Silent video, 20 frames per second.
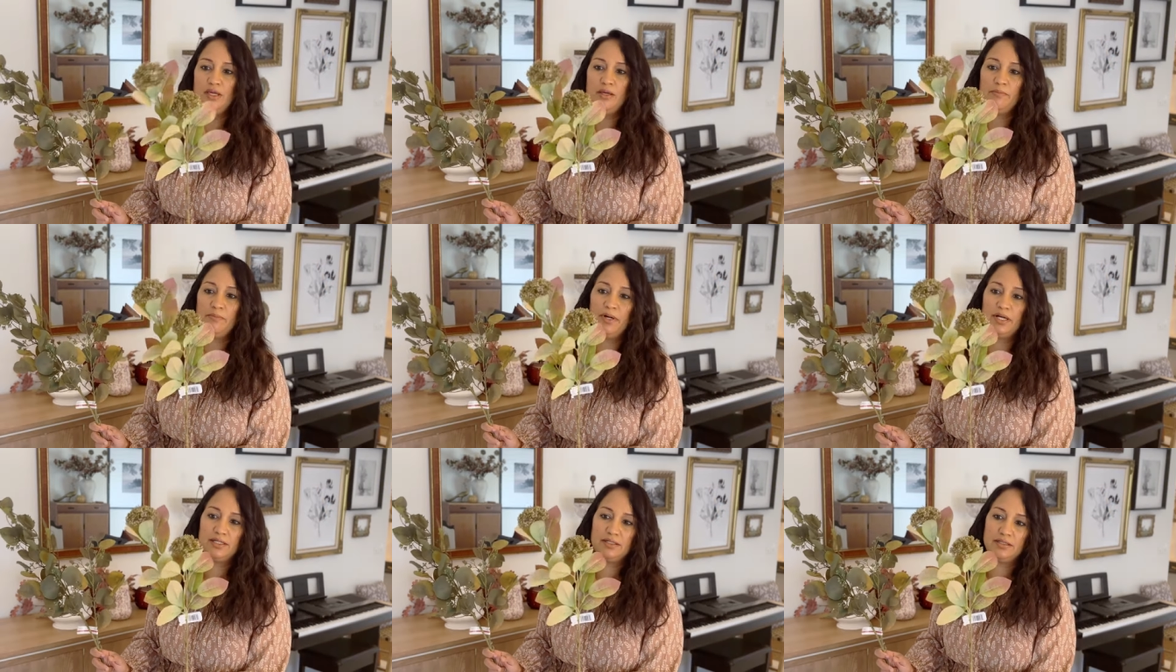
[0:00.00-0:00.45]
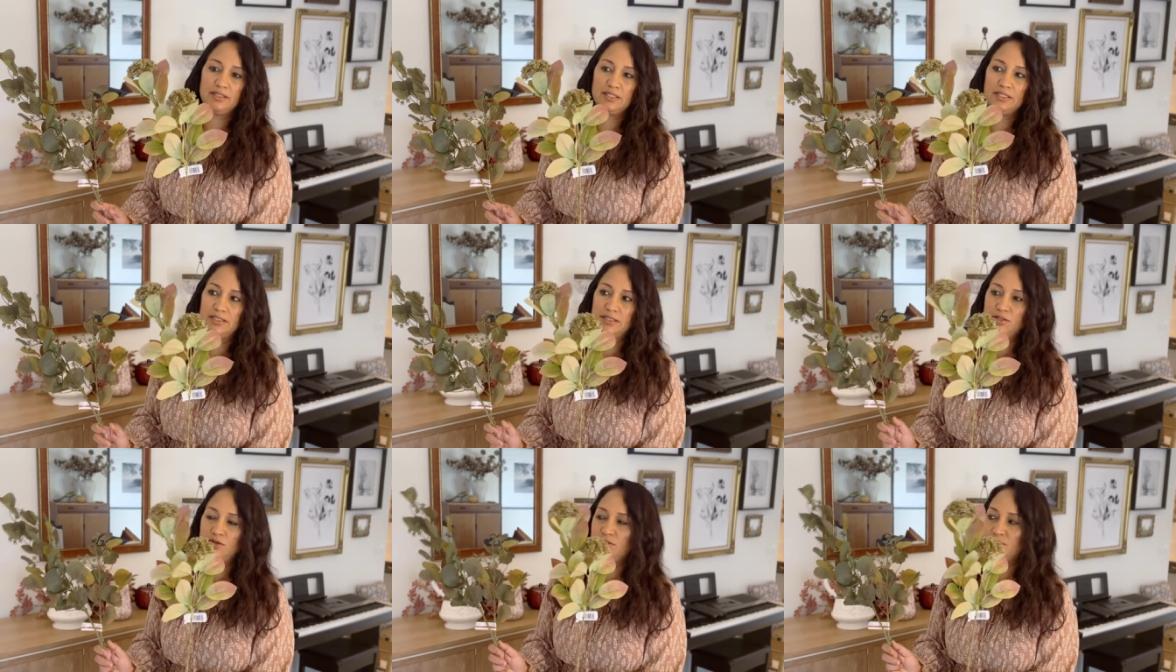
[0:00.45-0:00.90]
But this
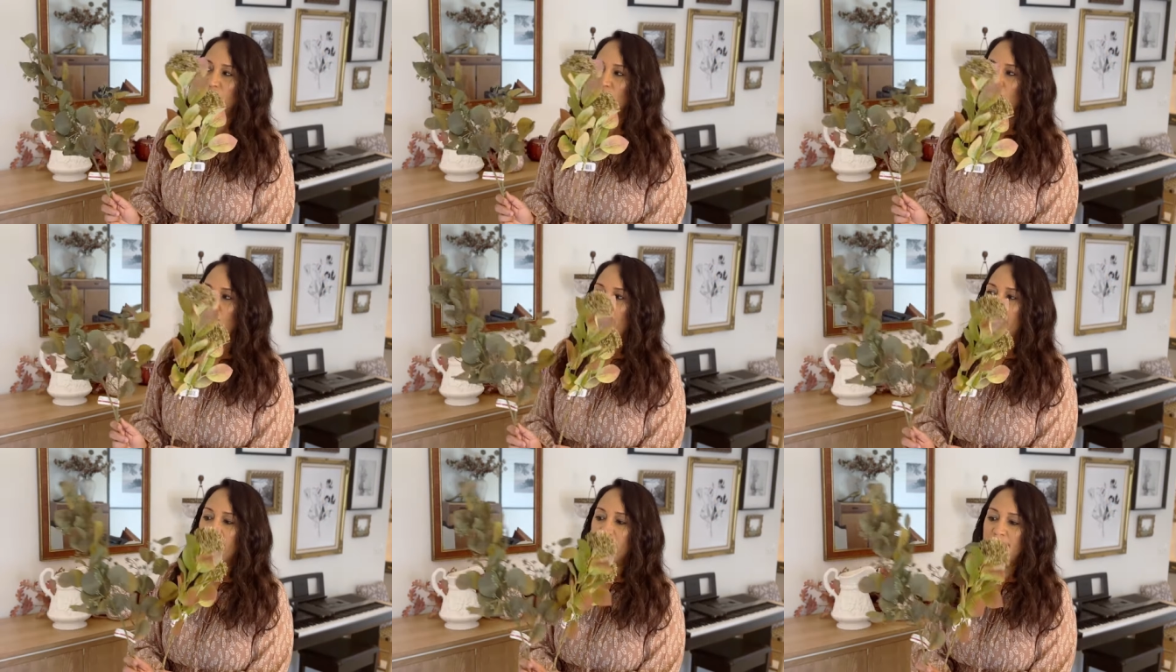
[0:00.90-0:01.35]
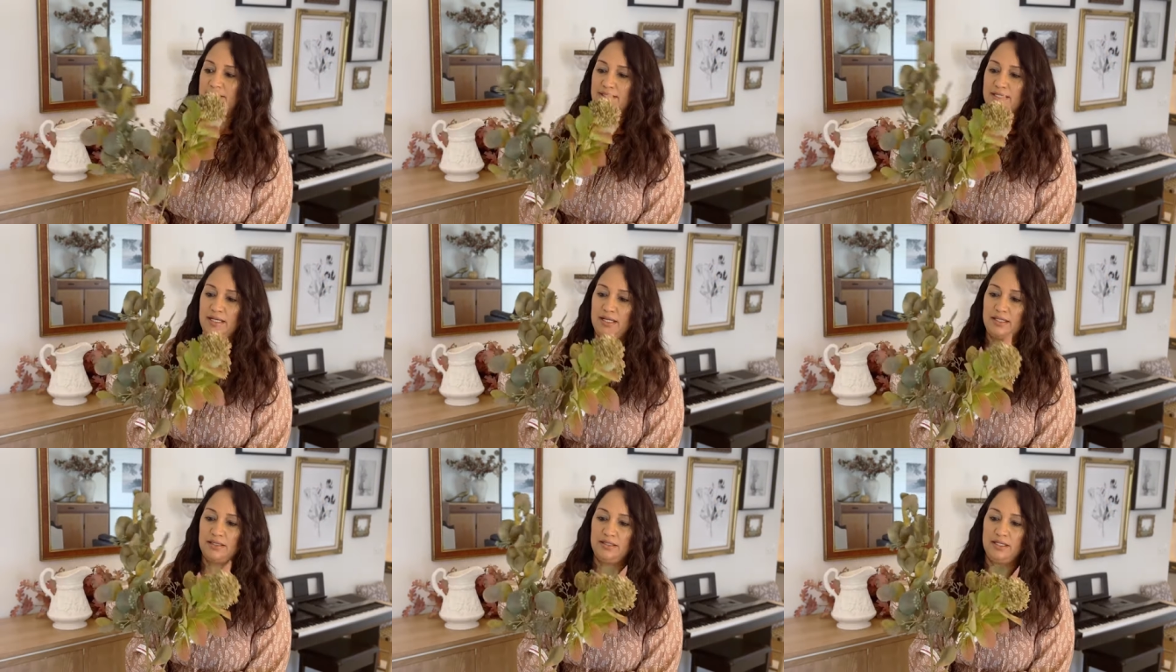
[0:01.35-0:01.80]
is also quite nice,
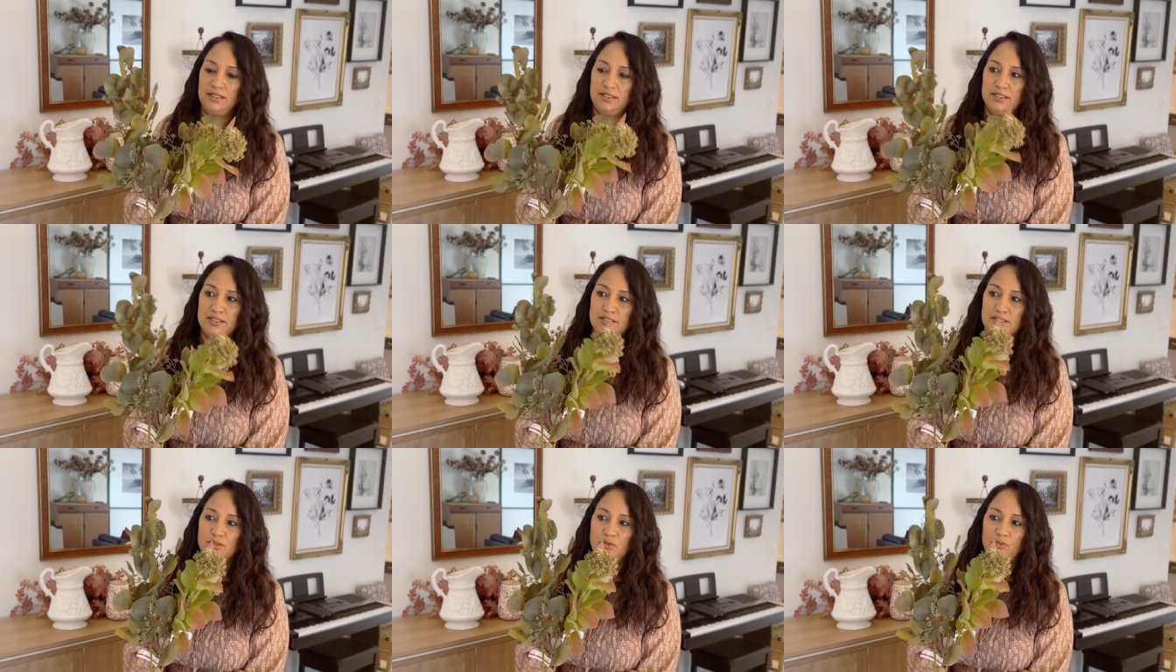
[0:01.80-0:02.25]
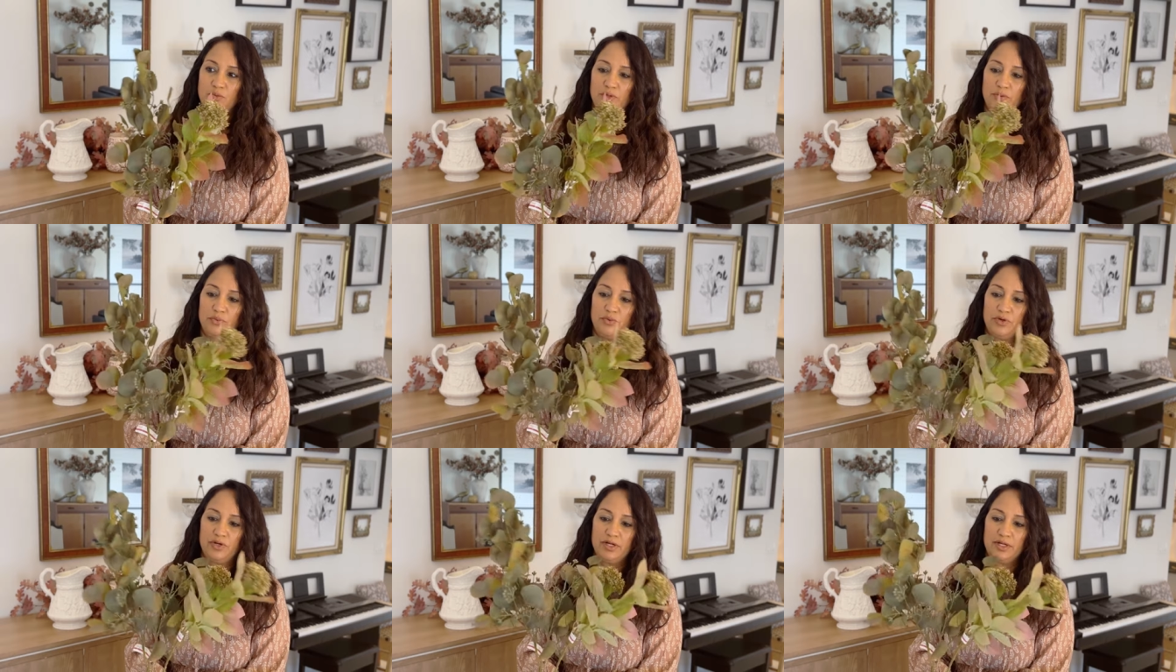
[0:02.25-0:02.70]
and I think this would
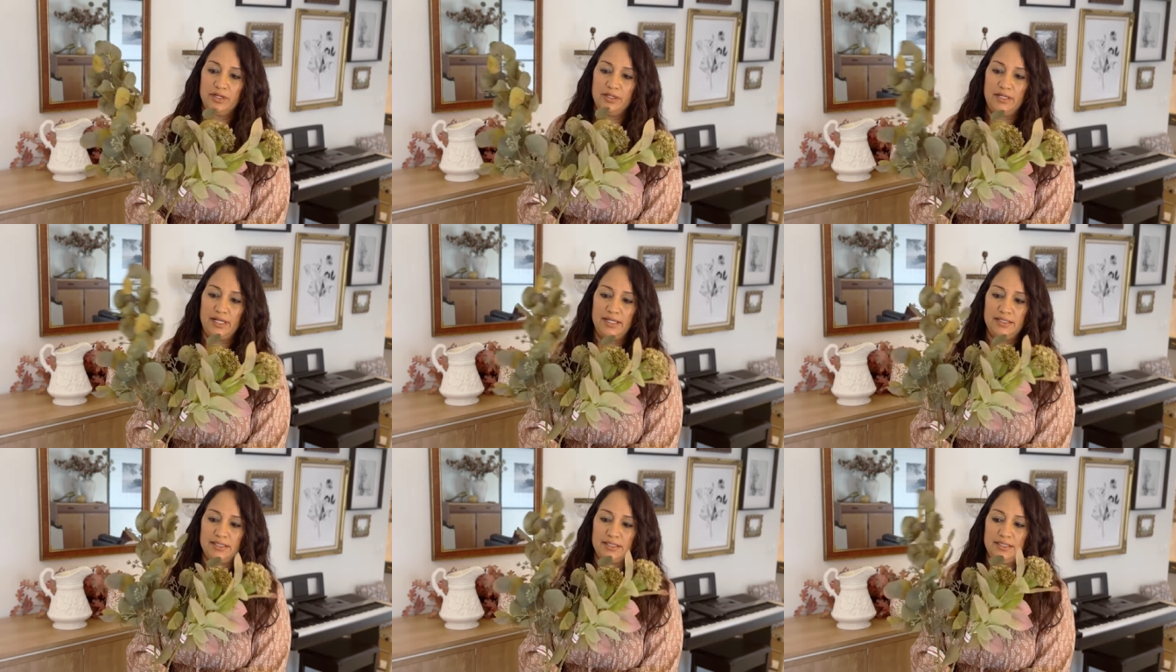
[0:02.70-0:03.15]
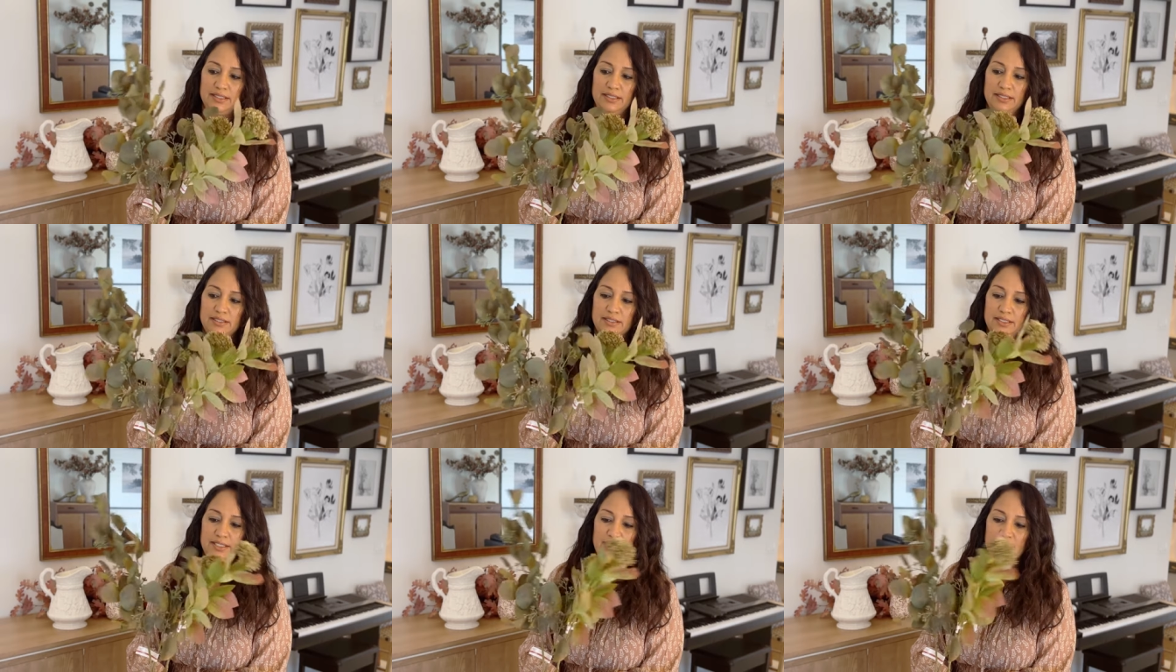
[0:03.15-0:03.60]
work nicely
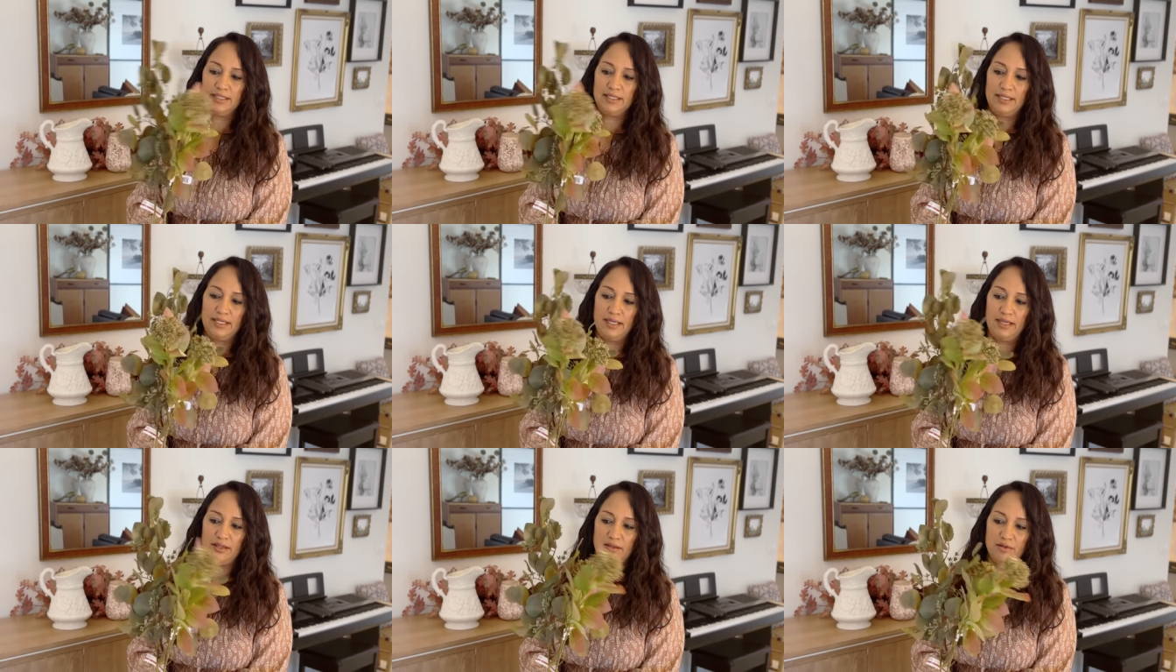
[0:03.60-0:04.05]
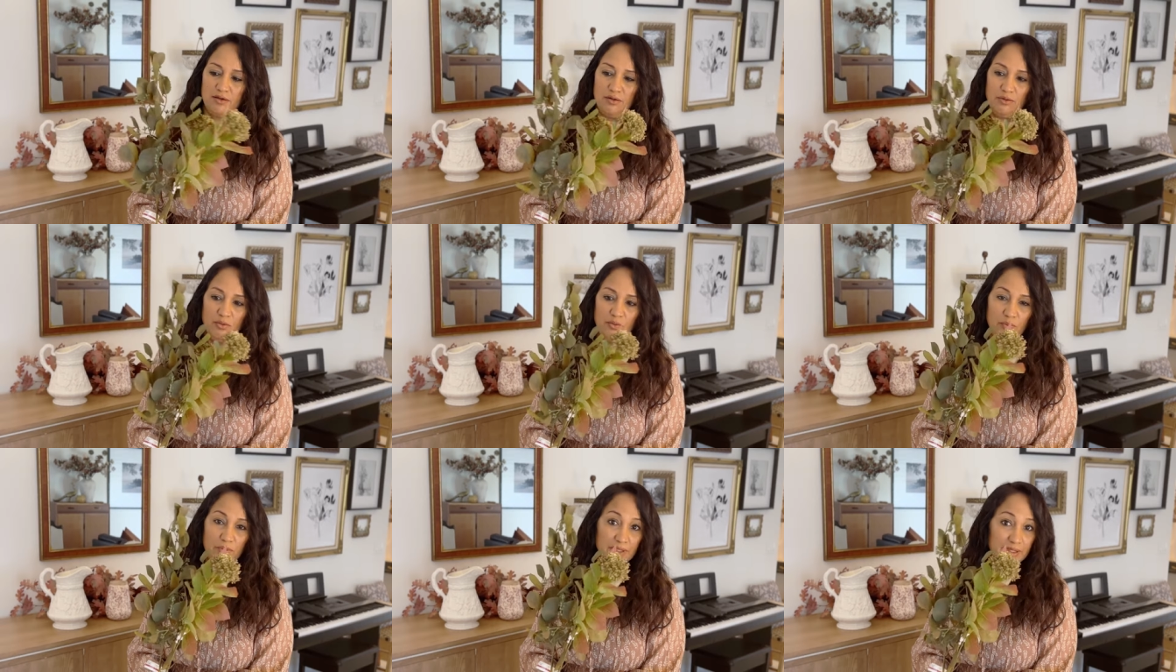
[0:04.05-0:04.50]

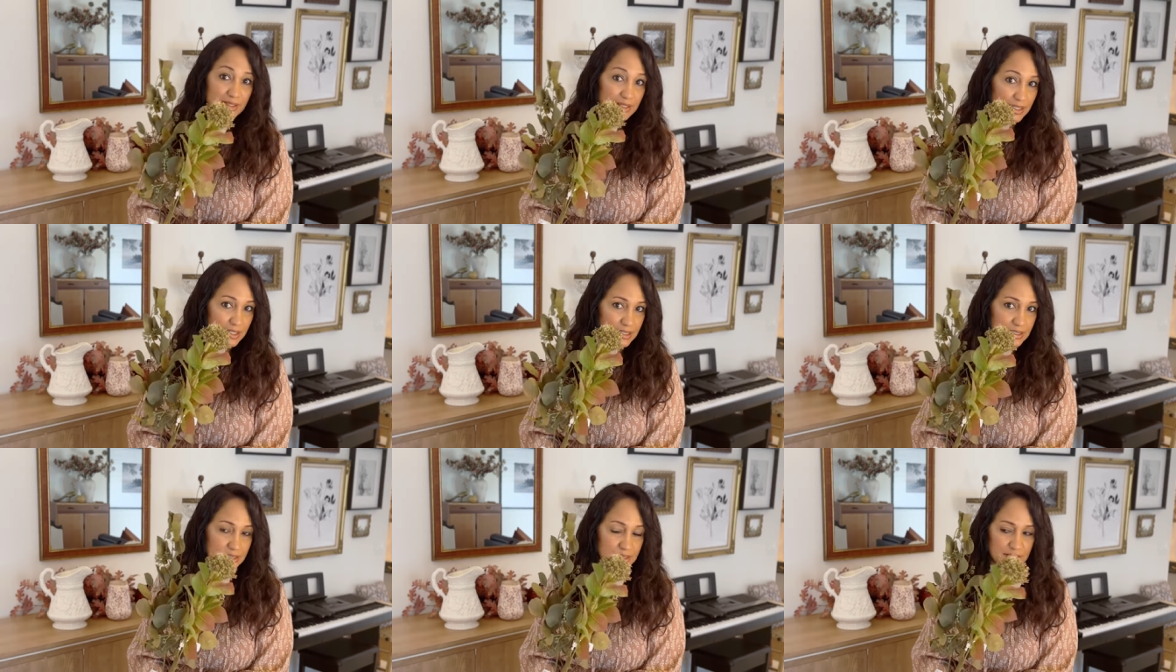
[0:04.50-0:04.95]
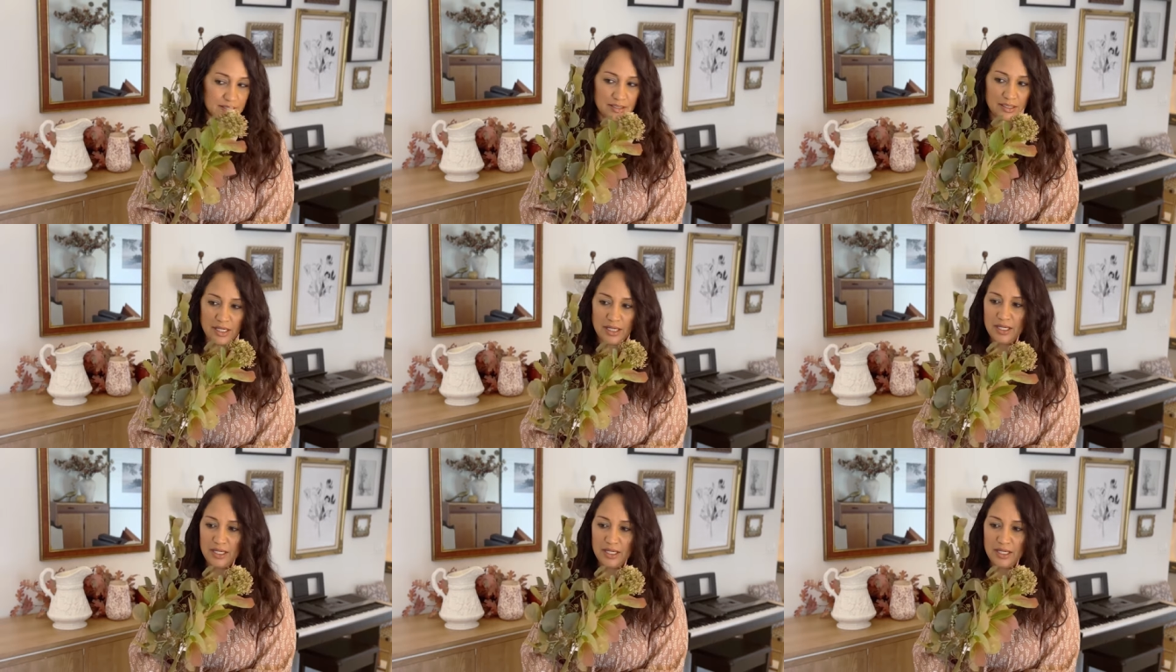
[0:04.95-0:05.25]
together with this.